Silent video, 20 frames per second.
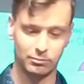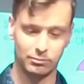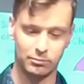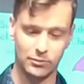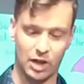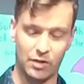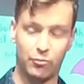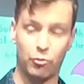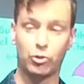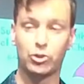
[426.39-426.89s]

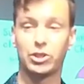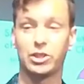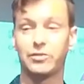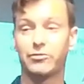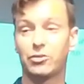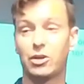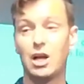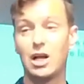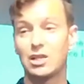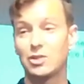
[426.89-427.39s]
Unfortunately for
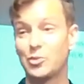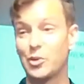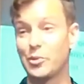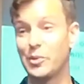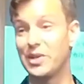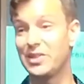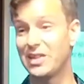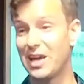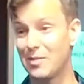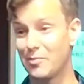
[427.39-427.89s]
us, we read
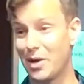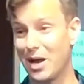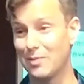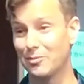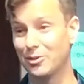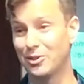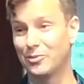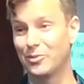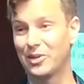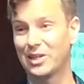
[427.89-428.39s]
that Bible
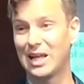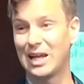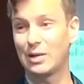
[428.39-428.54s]
and we're like,